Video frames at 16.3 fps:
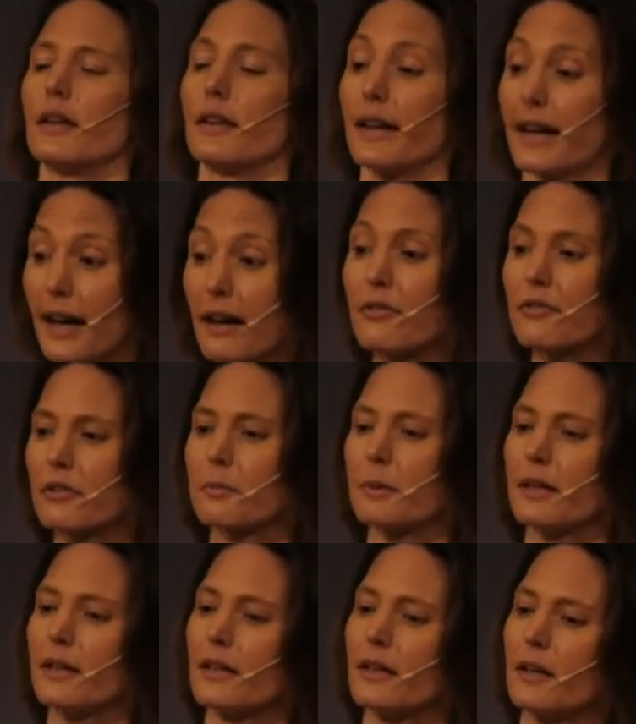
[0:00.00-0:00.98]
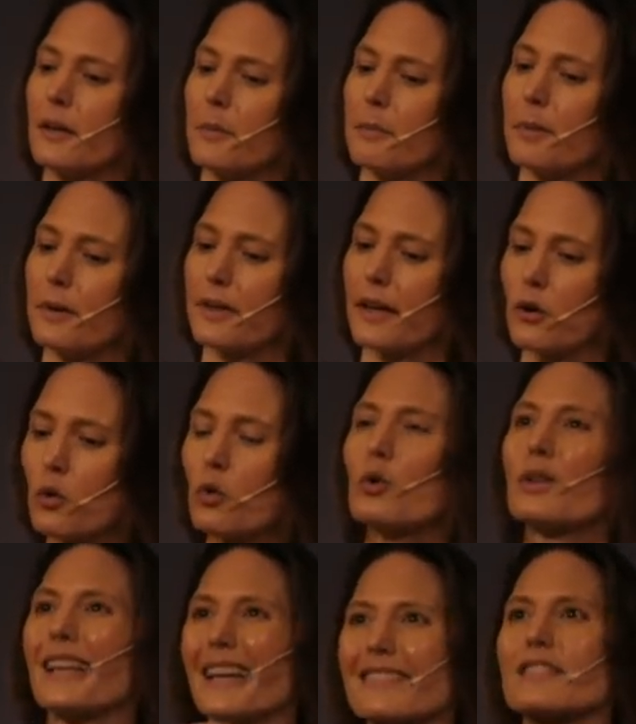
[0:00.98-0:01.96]
They have to be, but they
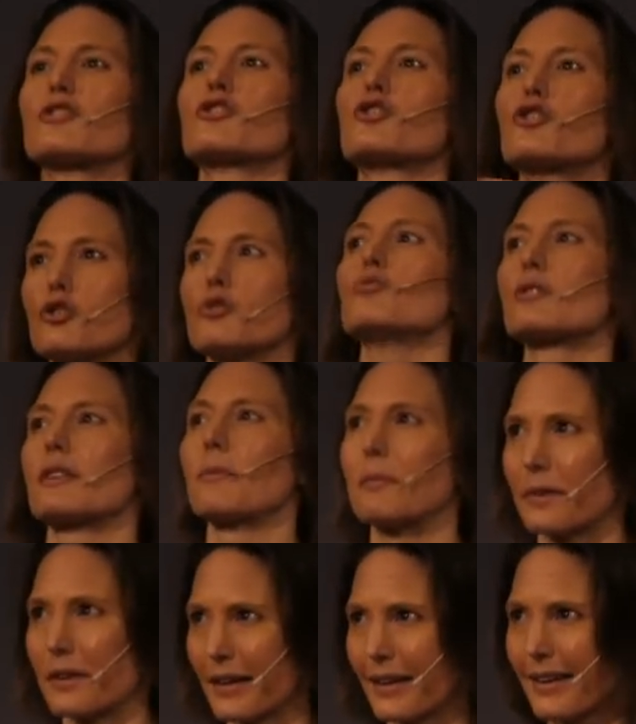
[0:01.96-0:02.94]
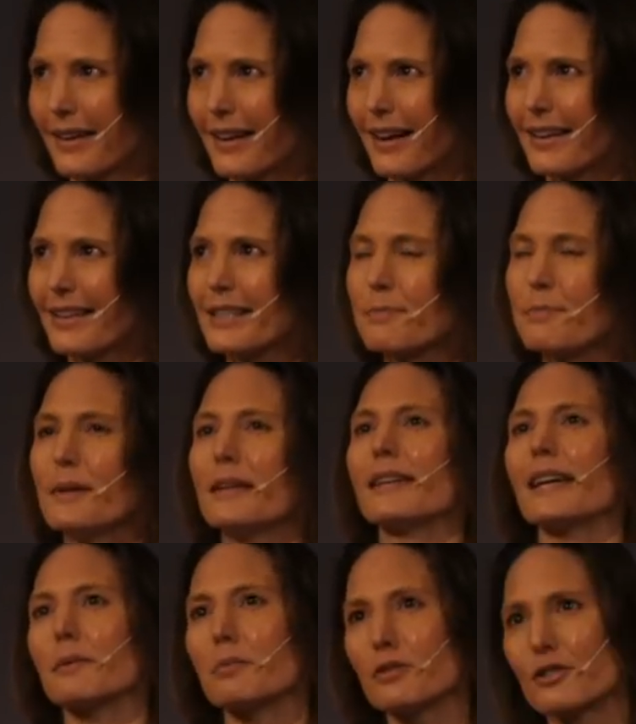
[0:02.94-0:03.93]
all let us do something. And it's
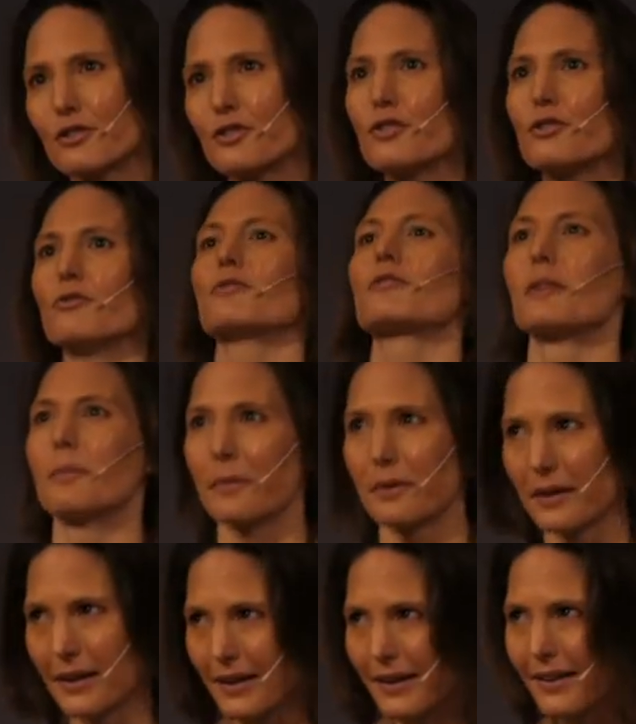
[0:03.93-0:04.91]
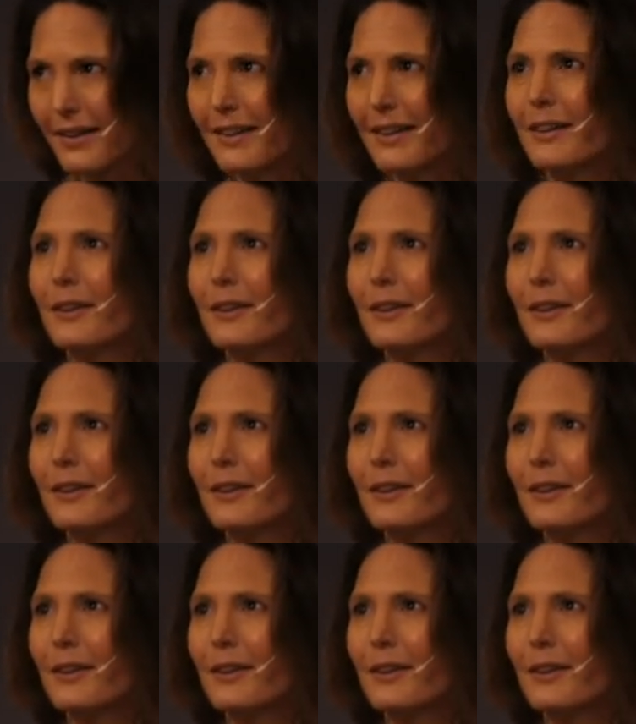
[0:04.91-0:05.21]
being able to do something,